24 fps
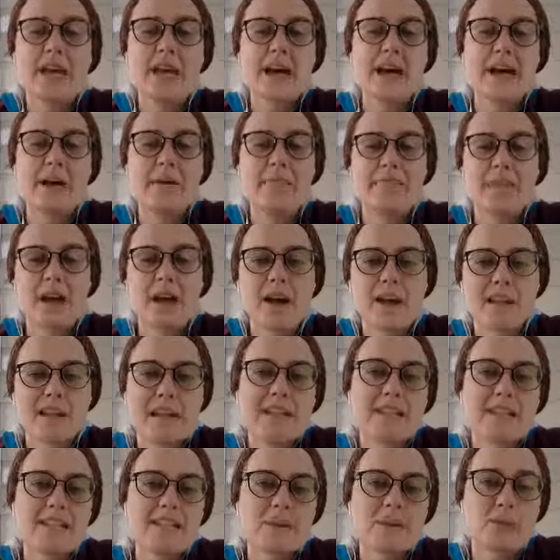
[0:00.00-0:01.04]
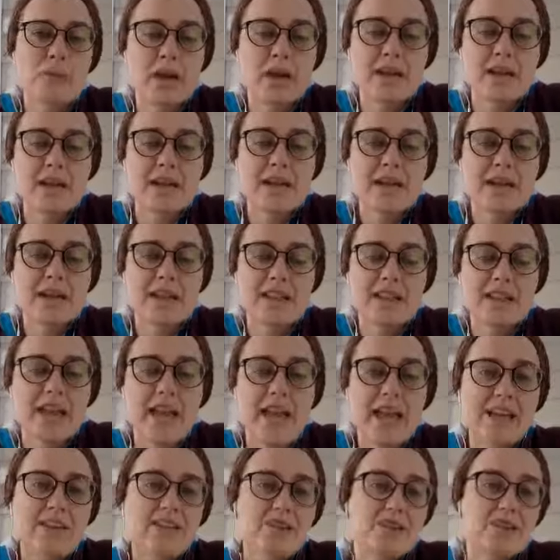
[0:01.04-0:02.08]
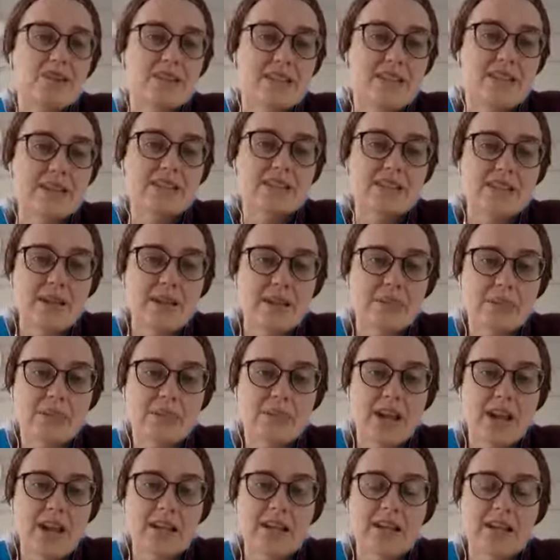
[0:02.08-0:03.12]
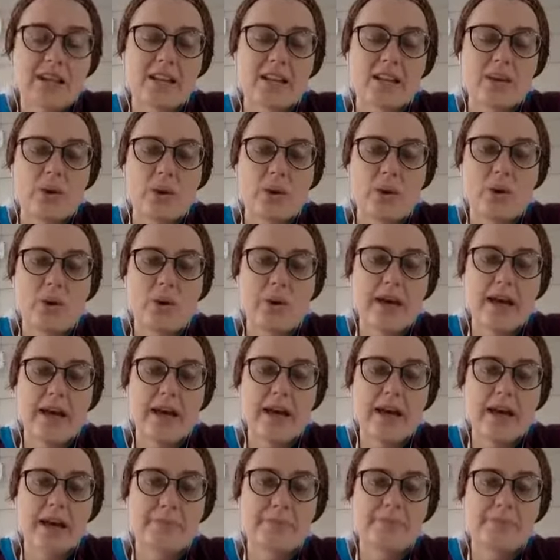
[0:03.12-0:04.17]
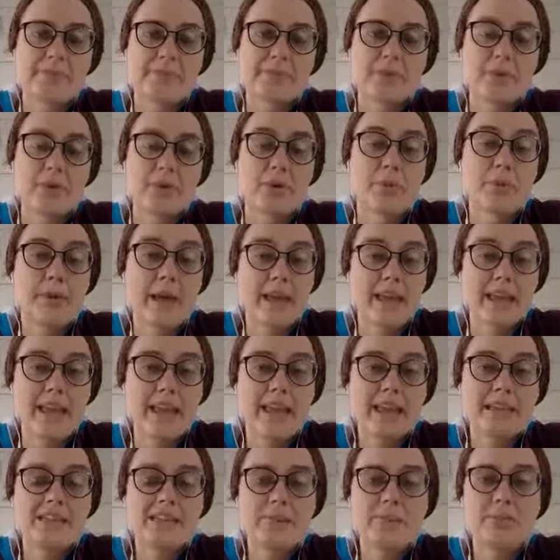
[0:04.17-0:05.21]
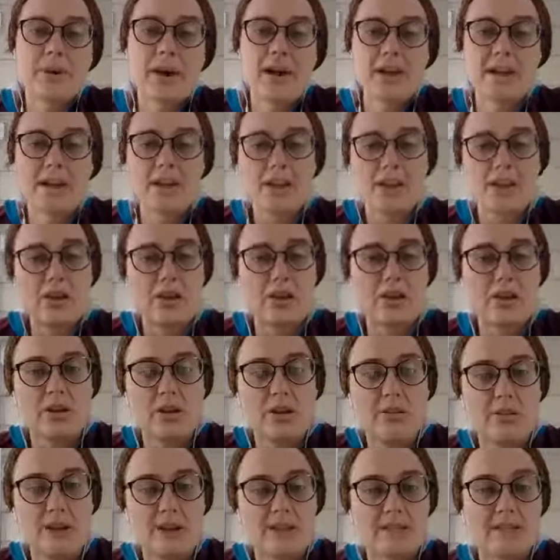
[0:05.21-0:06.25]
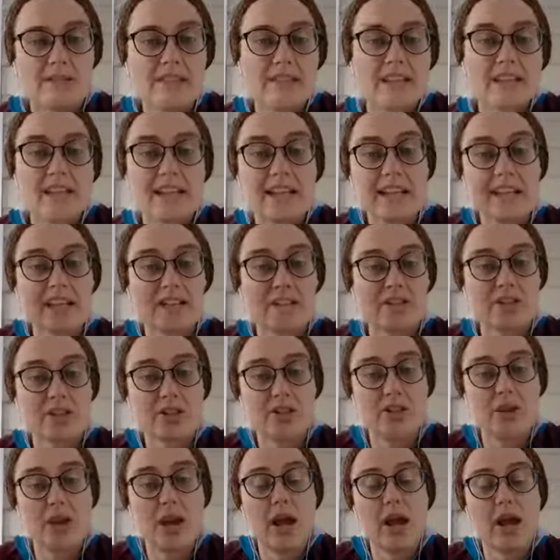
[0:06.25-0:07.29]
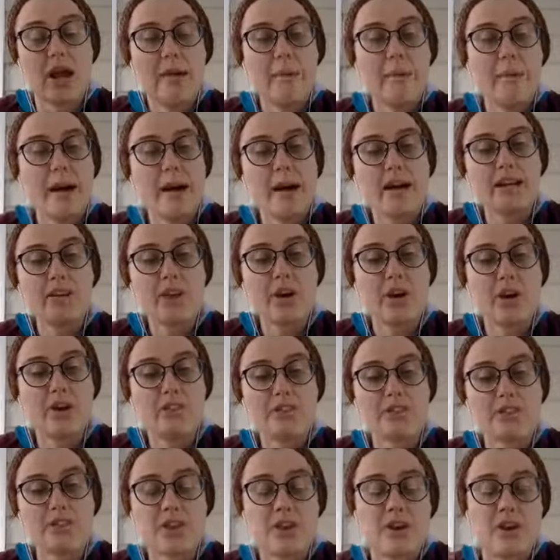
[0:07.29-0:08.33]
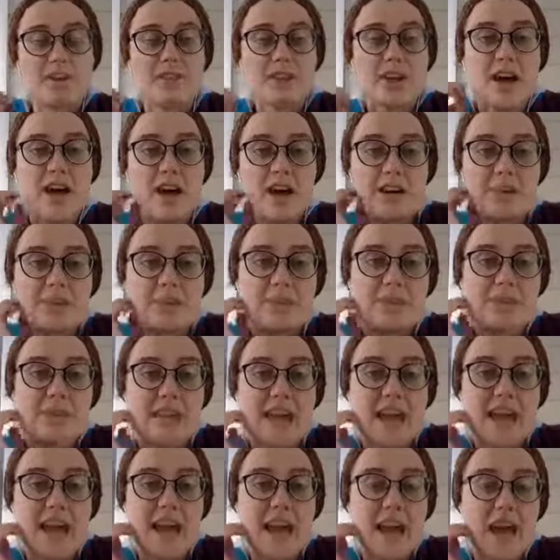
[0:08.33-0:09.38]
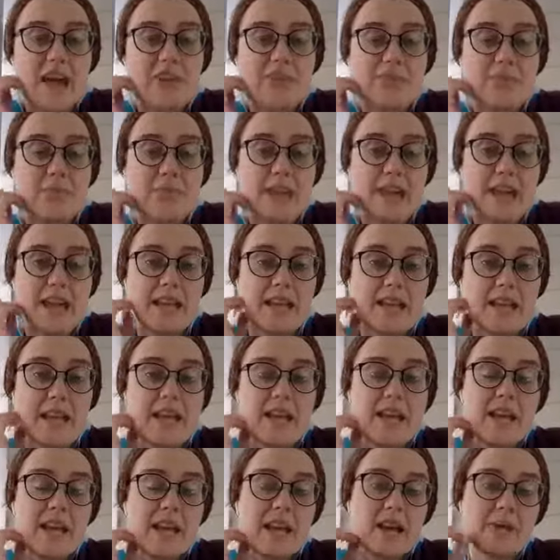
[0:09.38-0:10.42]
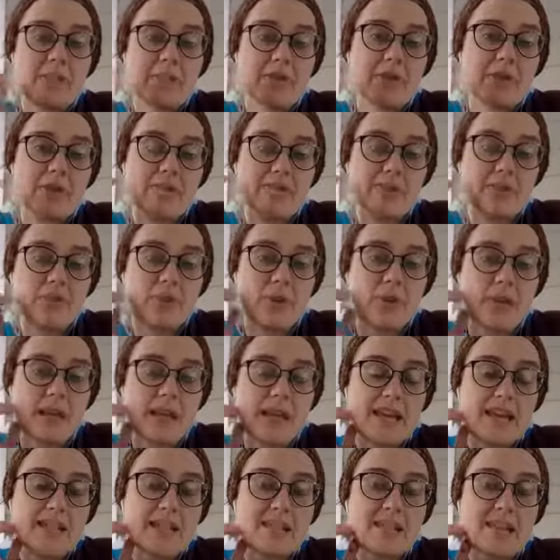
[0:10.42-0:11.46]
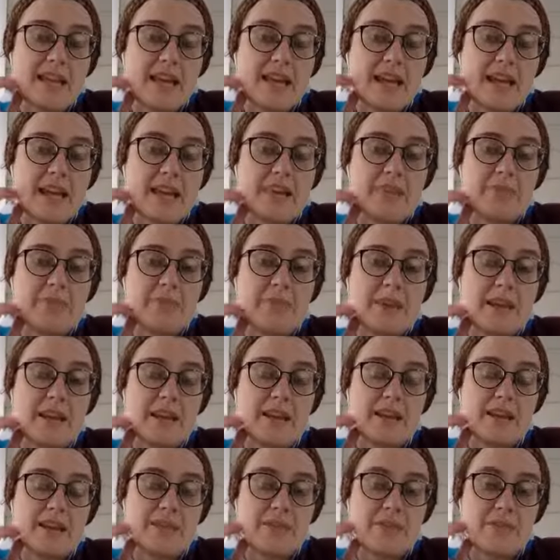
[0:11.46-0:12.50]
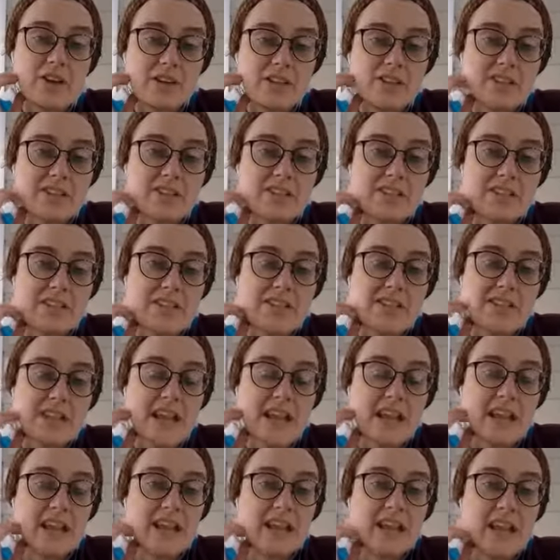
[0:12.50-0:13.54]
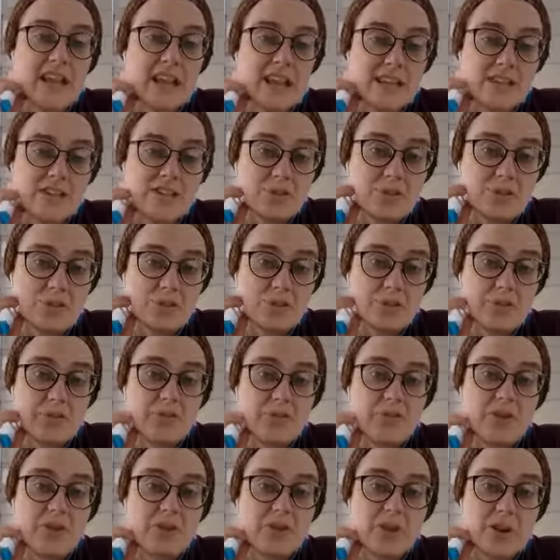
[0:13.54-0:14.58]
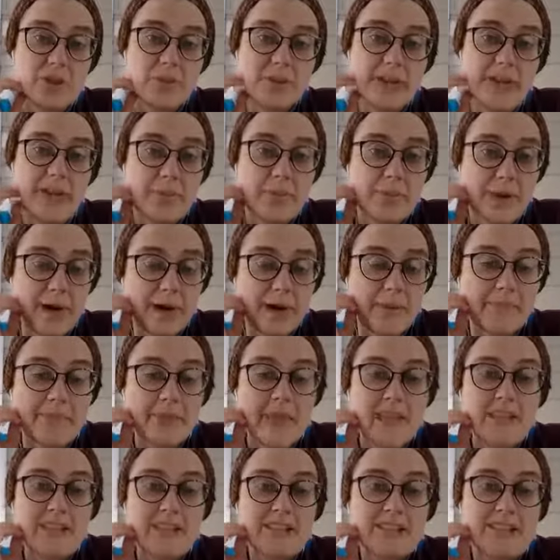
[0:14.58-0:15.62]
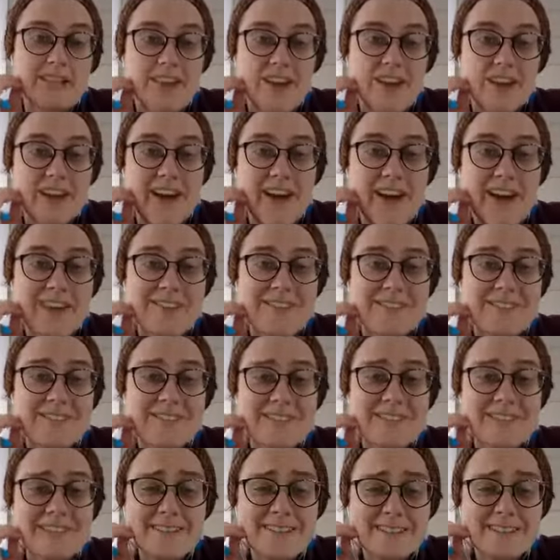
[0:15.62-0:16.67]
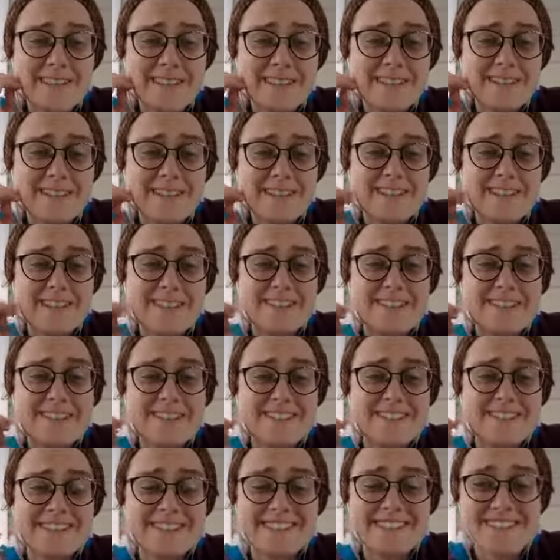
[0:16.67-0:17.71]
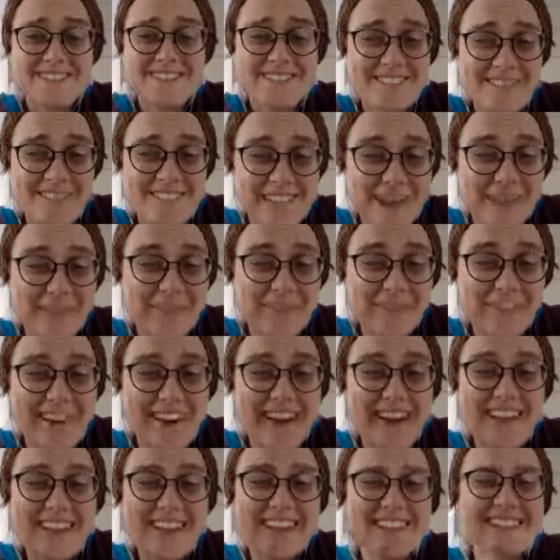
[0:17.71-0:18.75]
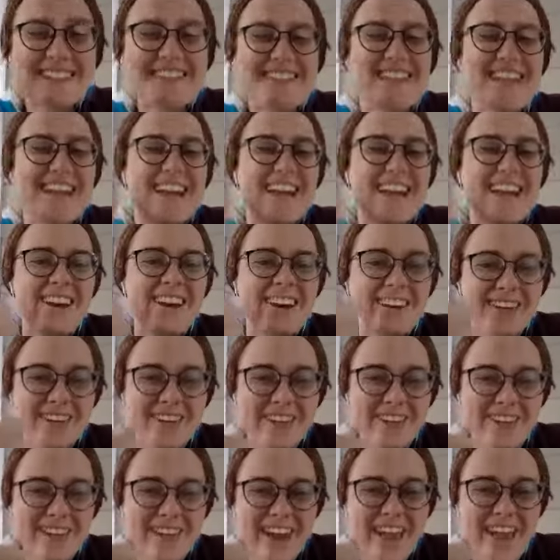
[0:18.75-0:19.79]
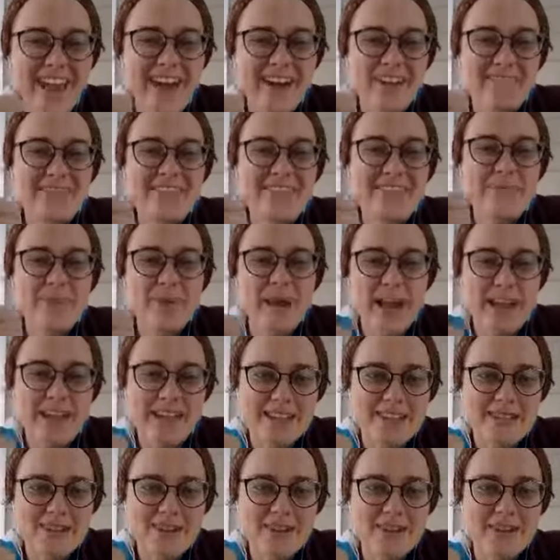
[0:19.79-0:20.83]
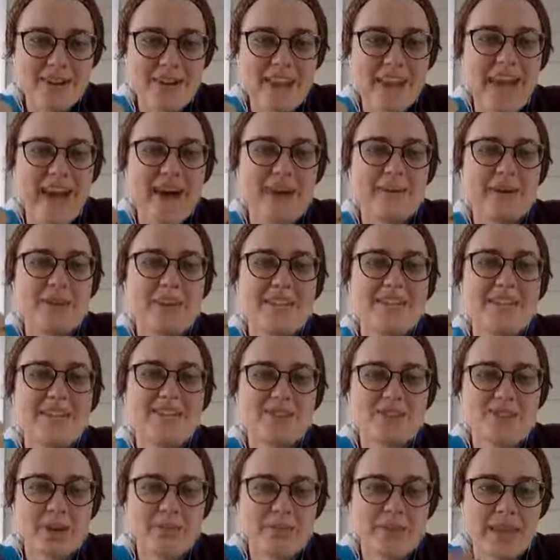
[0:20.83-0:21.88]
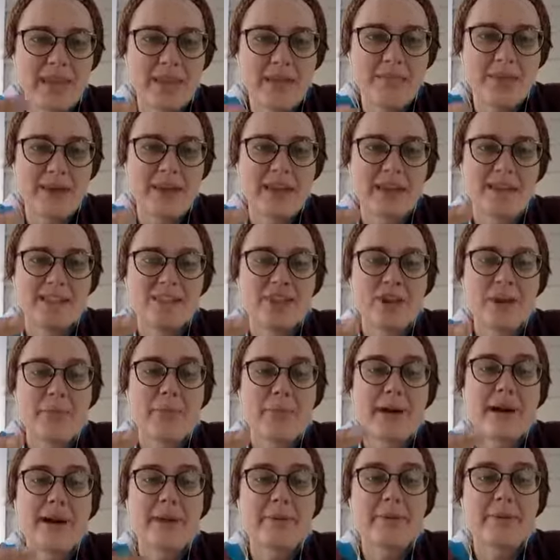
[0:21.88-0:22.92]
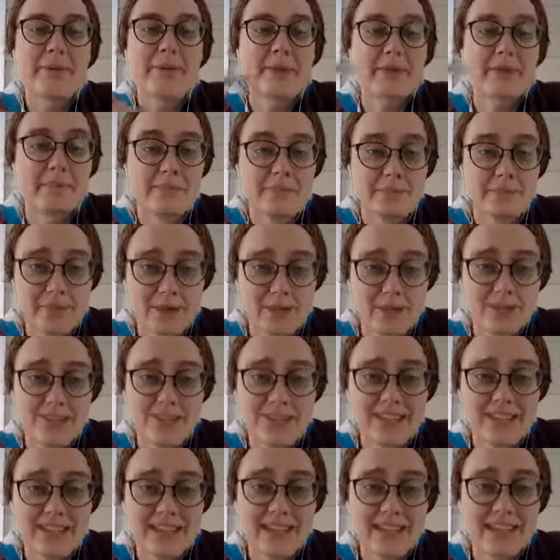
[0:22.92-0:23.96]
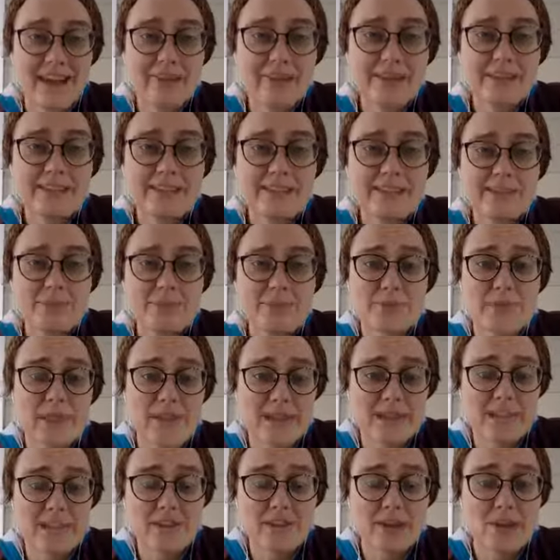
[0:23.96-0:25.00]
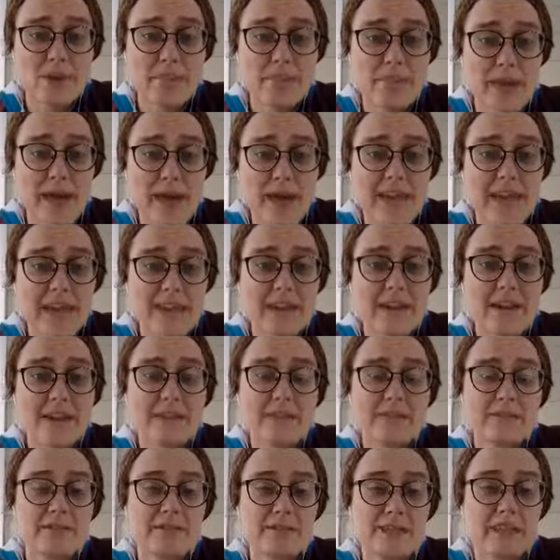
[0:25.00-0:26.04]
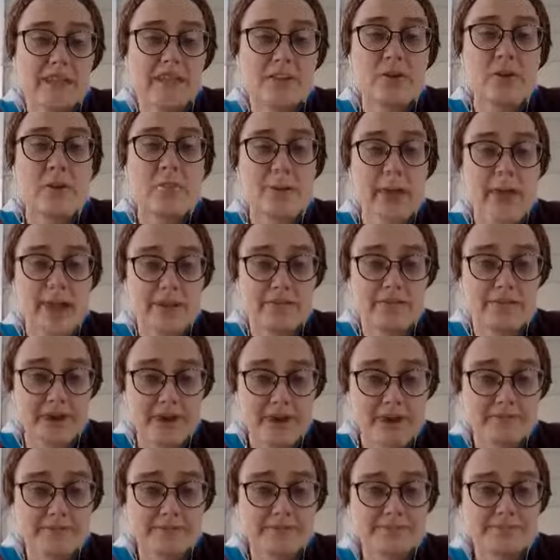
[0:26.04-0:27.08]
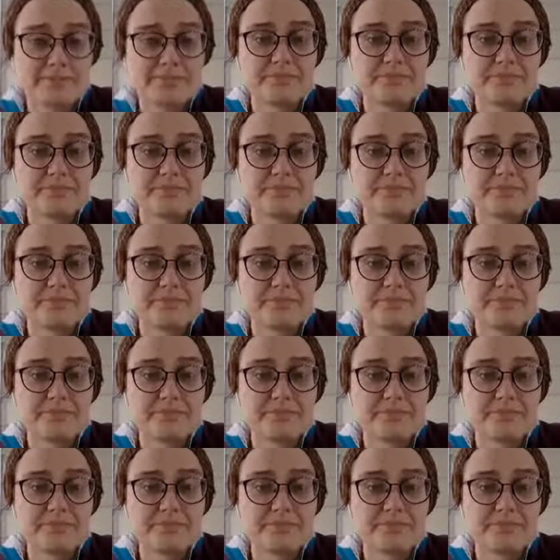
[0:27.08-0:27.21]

The angels need to double check your back end, but you basically need to mark off those items that have been, those employees that have been registered and eligible for JobKeeper. So I think that's it. To summarize, ordinary hours, pay as ordinary hours, JobKeeper top up, use the allowance in your pay run.